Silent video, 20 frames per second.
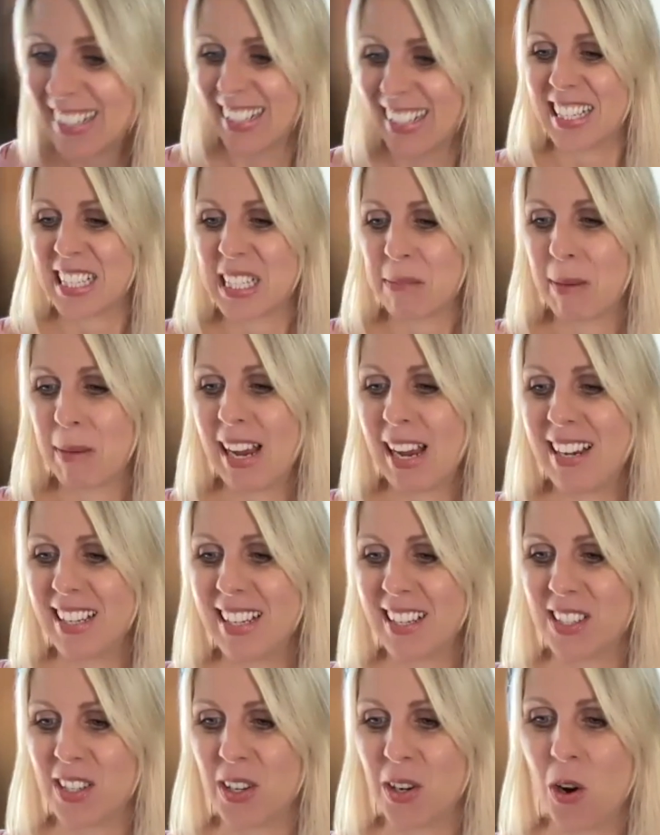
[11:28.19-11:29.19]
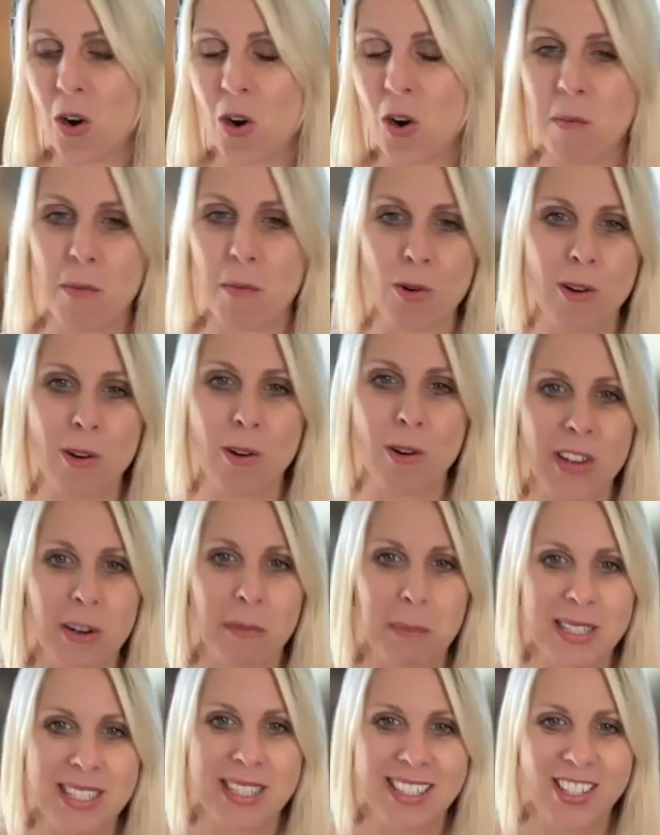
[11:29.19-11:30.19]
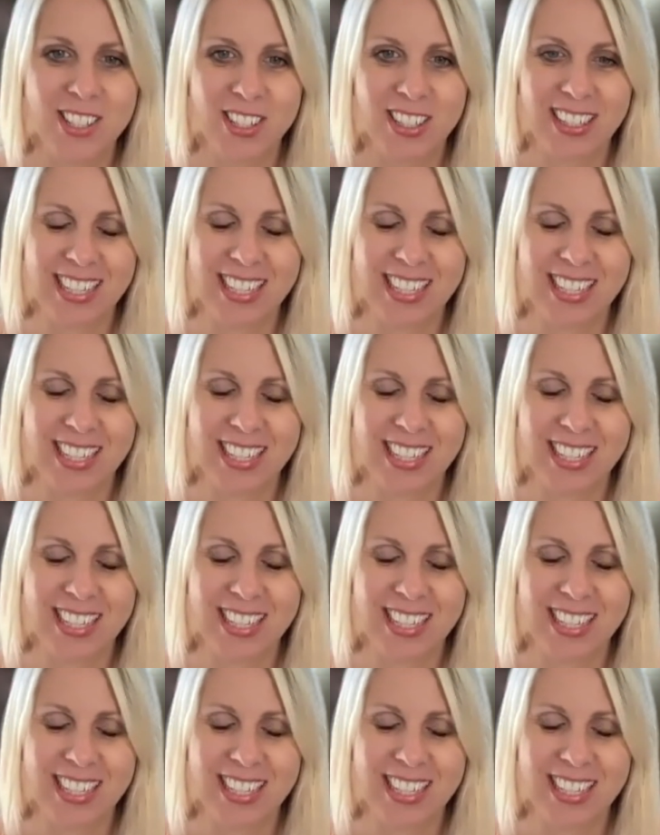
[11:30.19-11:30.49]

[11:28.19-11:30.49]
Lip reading: Expanding as you hold more of the opposition.